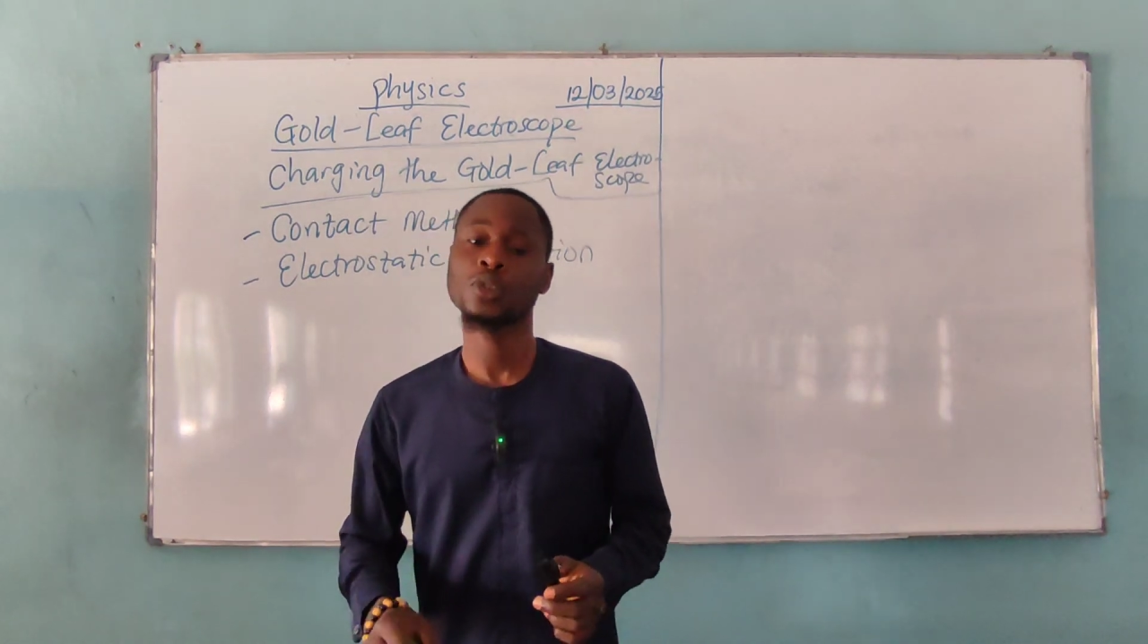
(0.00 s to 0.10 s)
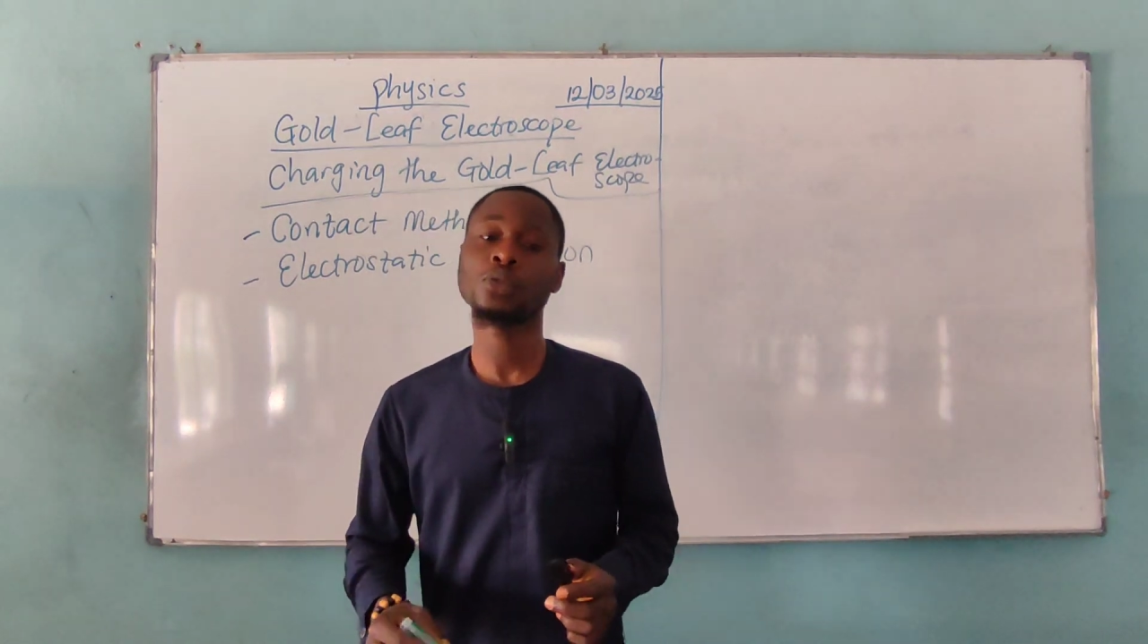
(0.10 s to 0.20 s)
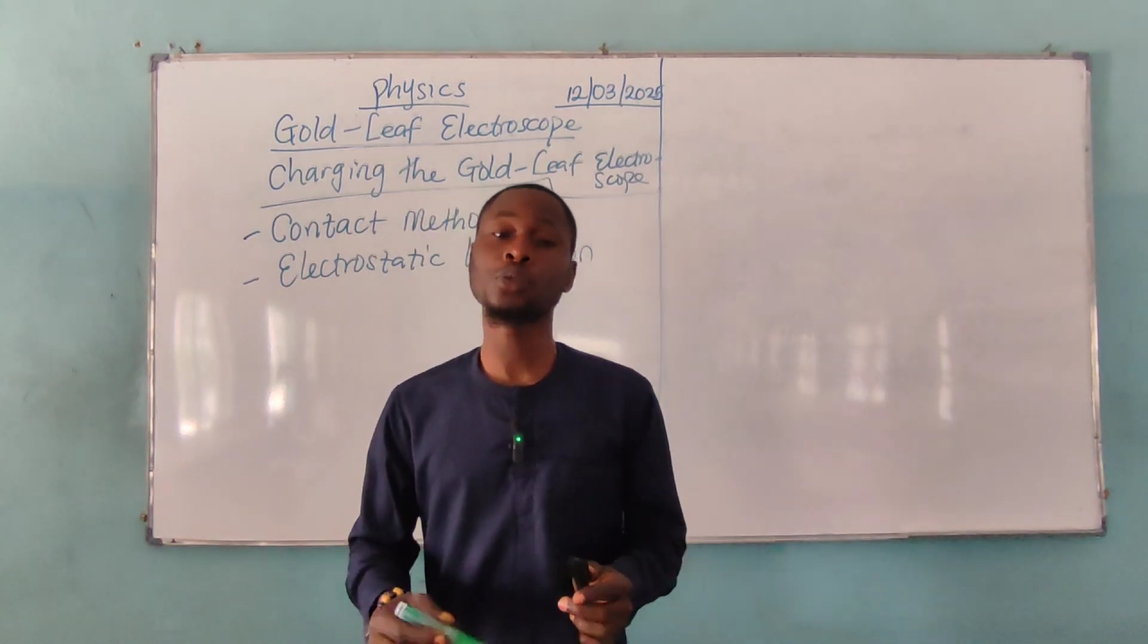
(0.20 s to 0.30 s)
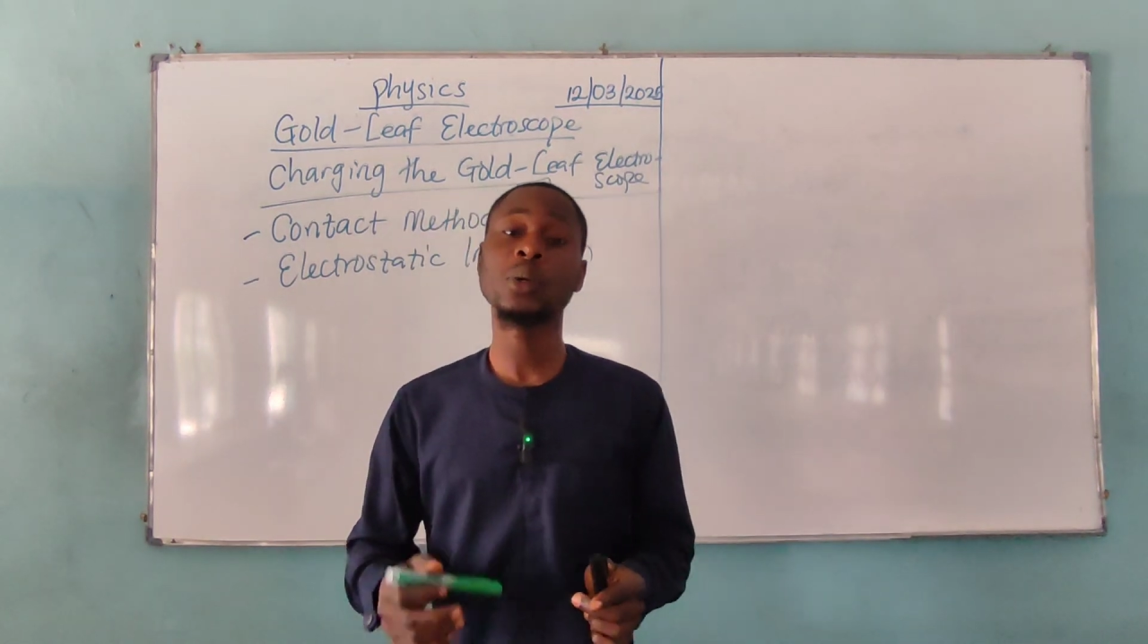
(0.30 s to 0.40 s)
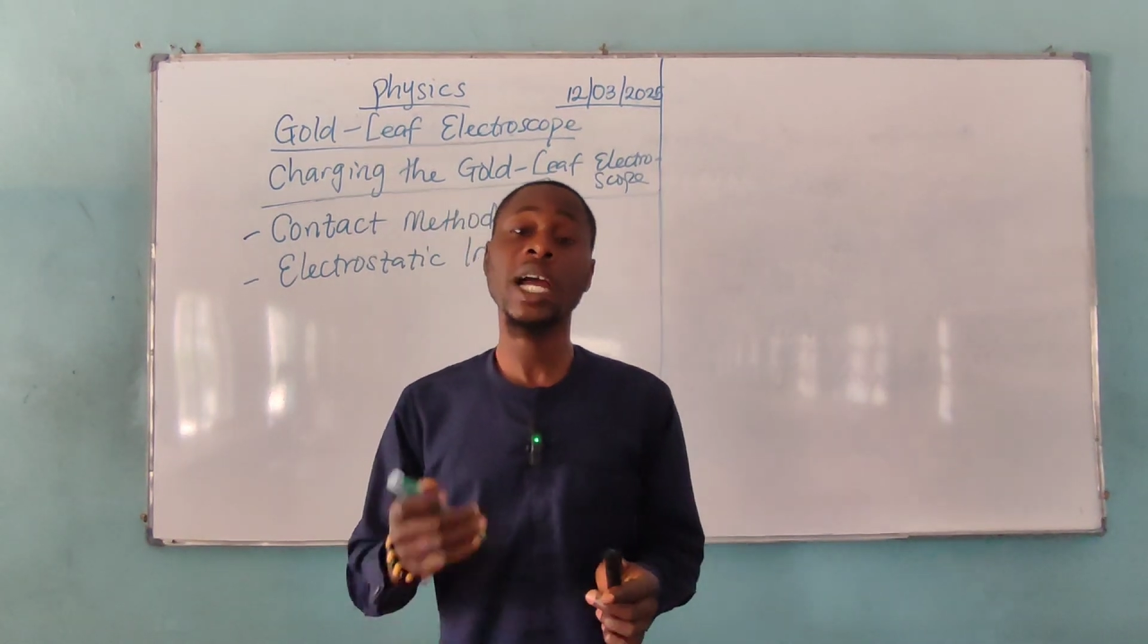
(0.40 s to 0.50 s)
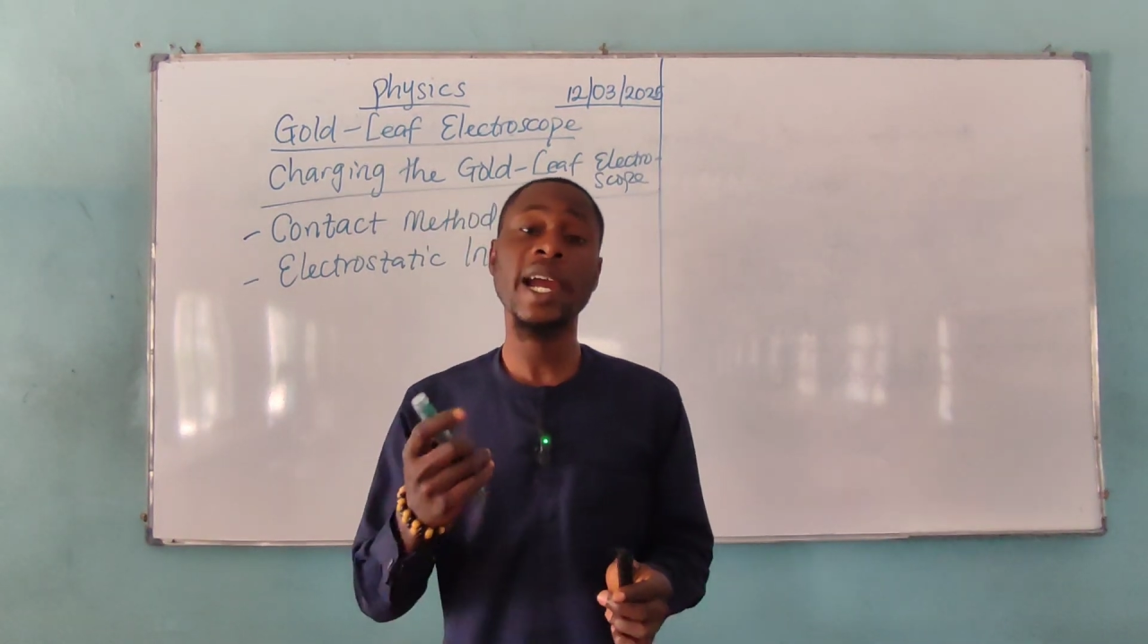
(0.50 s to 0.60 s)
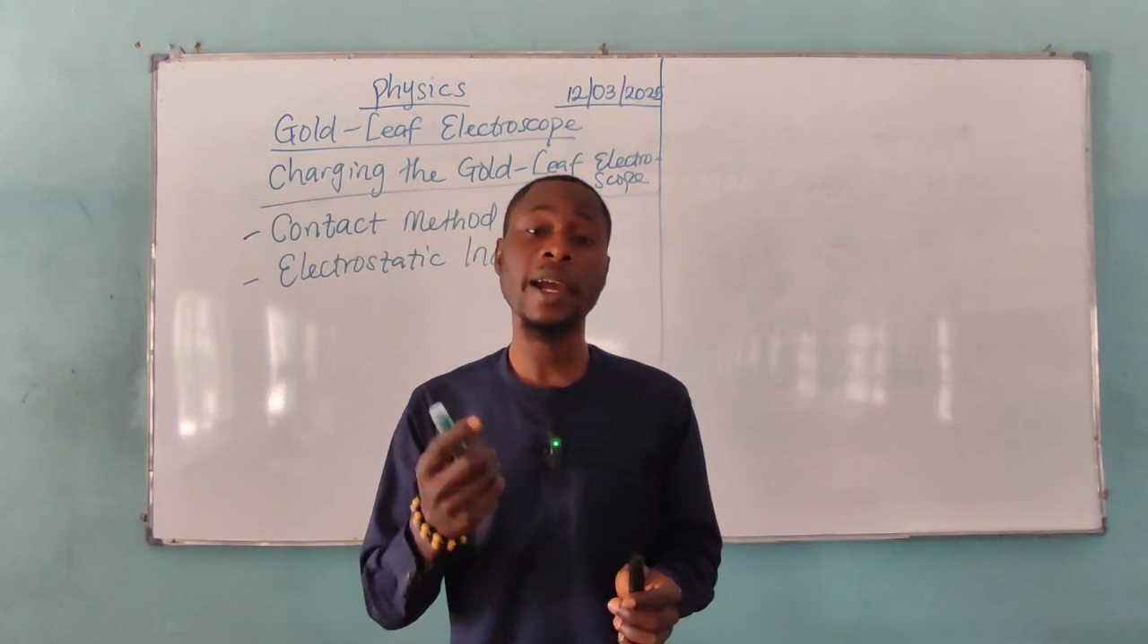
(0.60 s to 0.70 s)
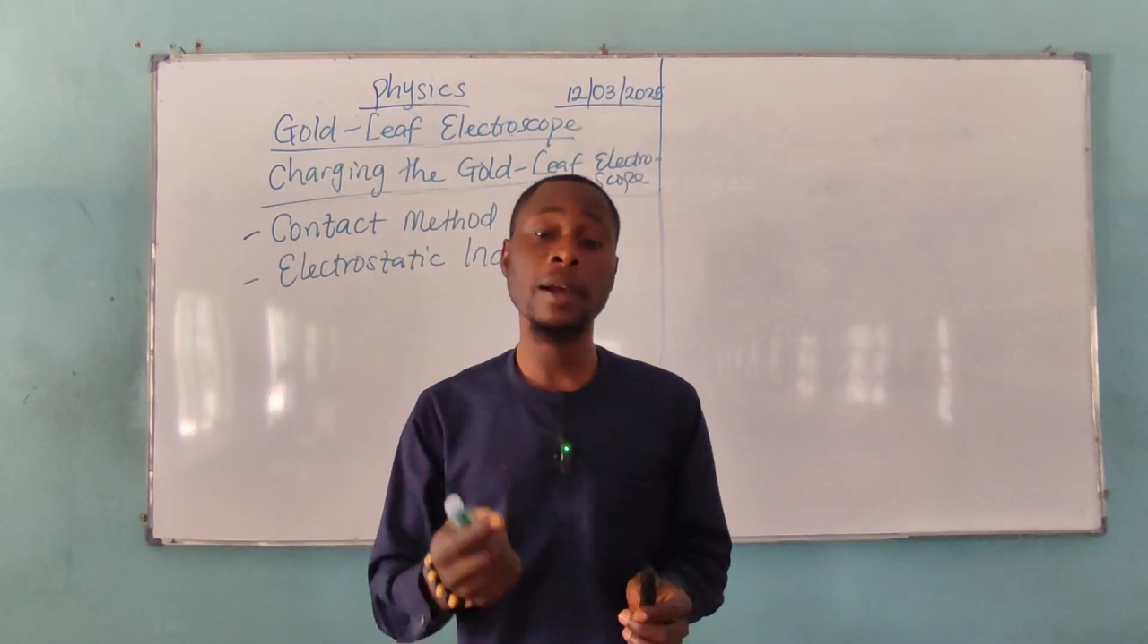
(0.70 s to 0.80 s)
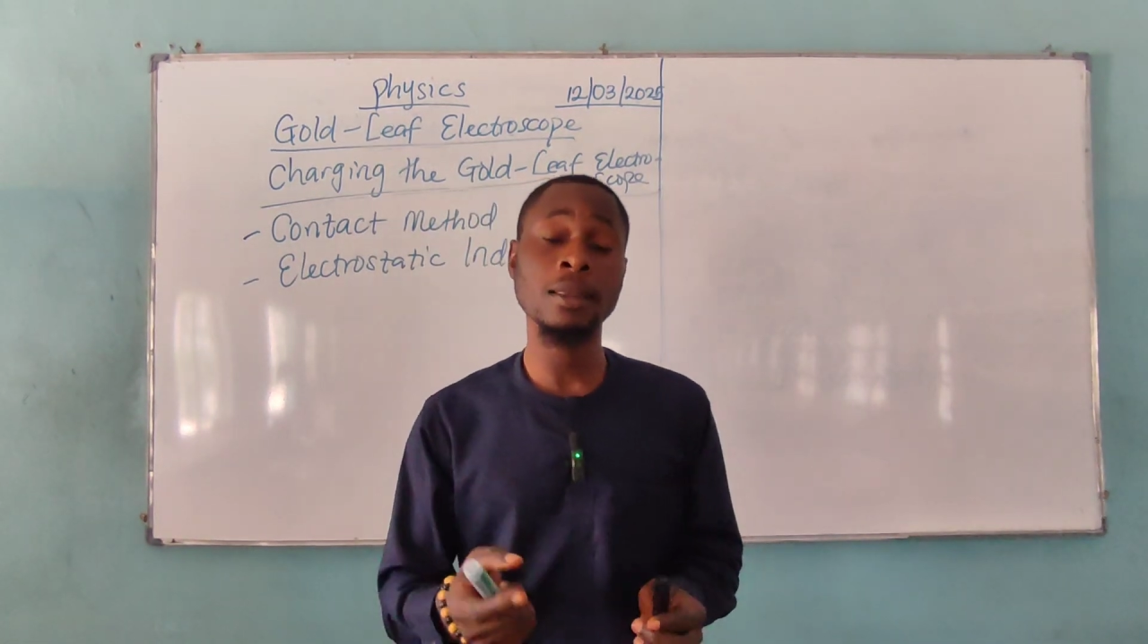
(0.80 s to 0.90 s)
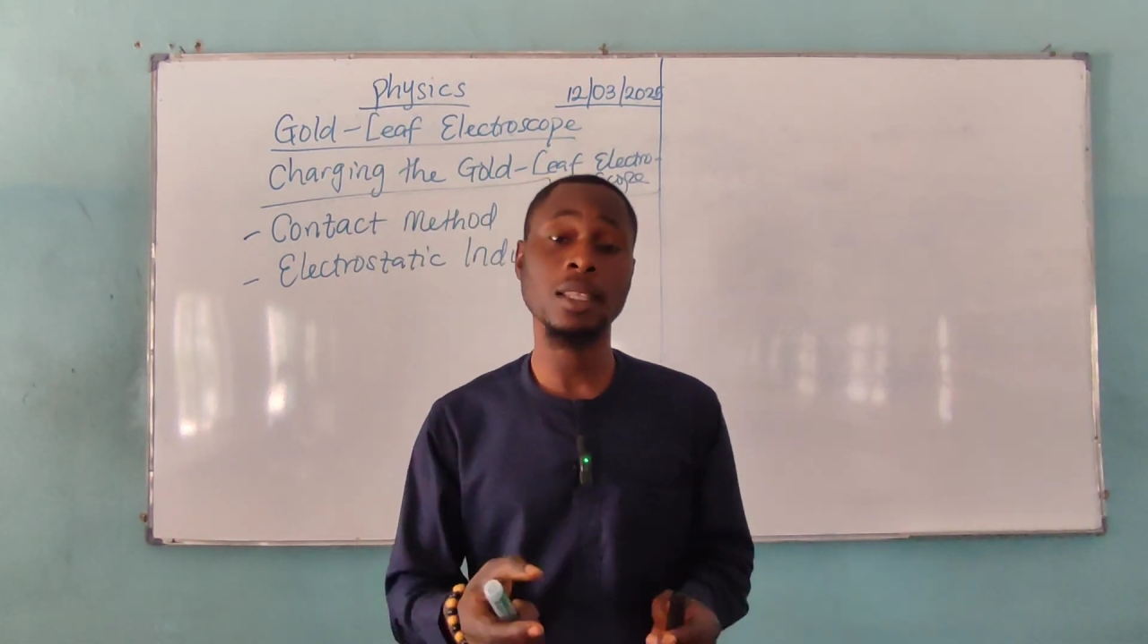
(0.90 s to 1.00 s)
To
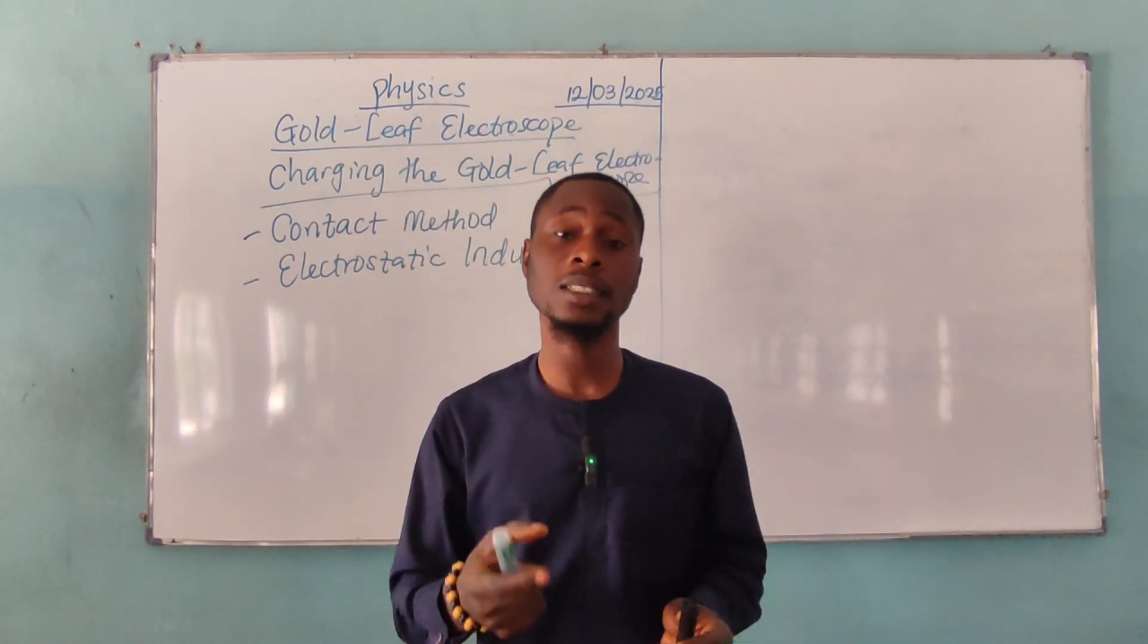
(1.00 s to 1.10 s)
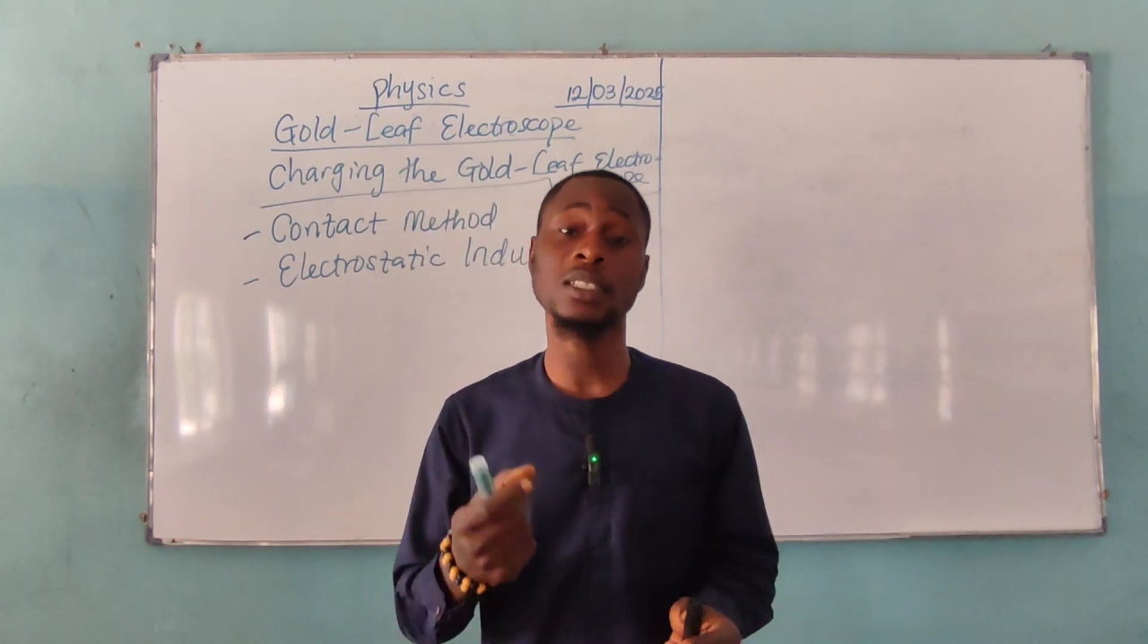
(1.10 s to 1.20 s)
earth